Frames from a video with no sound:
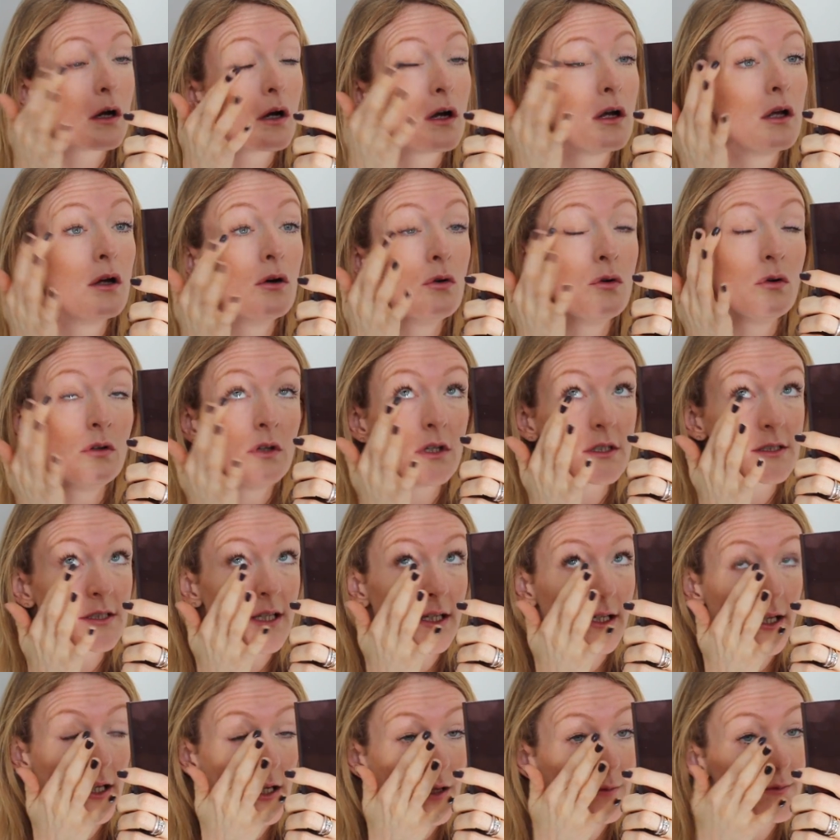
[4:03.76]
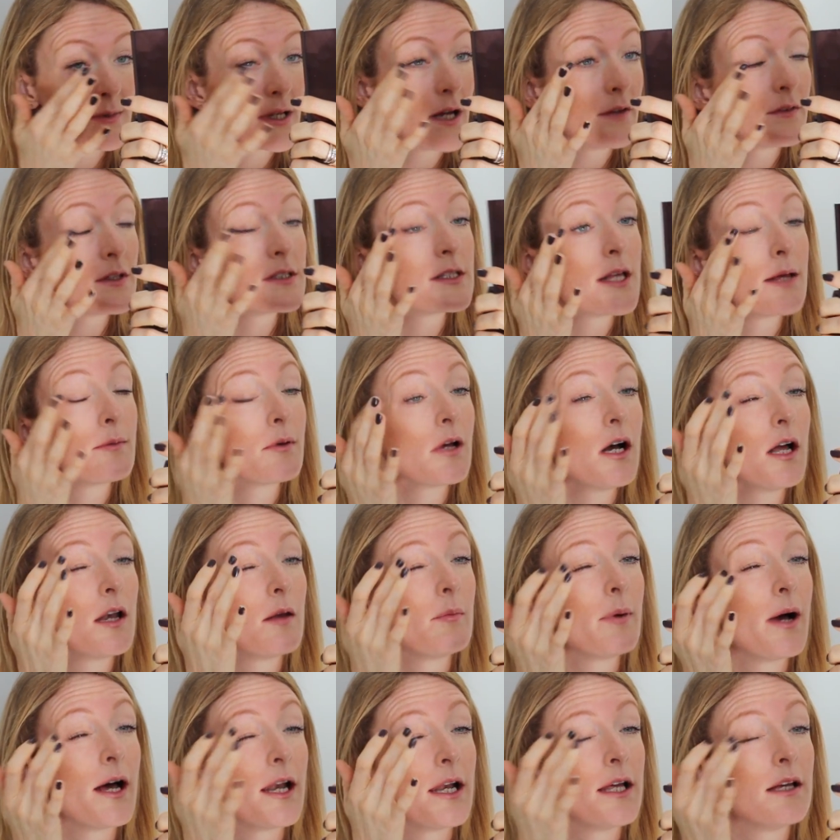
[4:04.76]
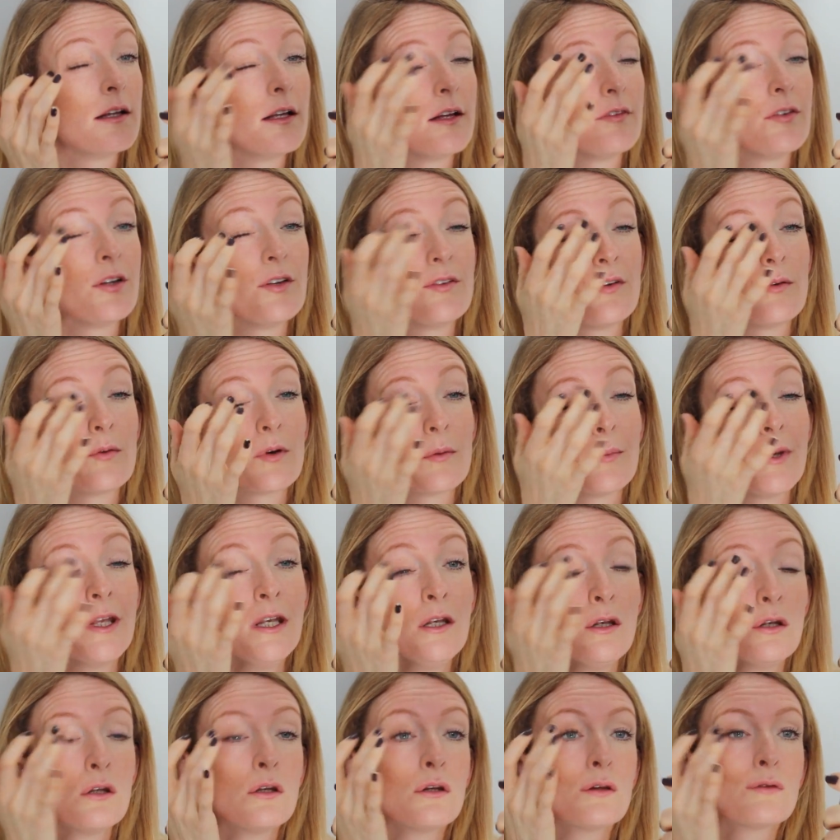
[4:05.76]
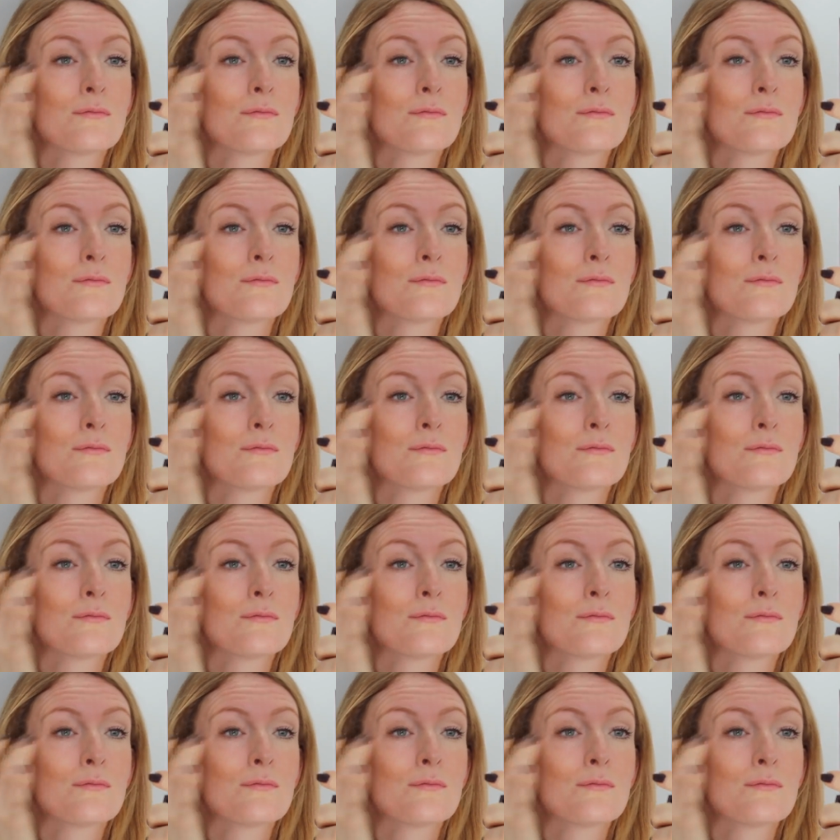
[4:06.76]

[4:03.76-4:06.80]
it all looks like it comes out of the same colour palette, if you see what I mean.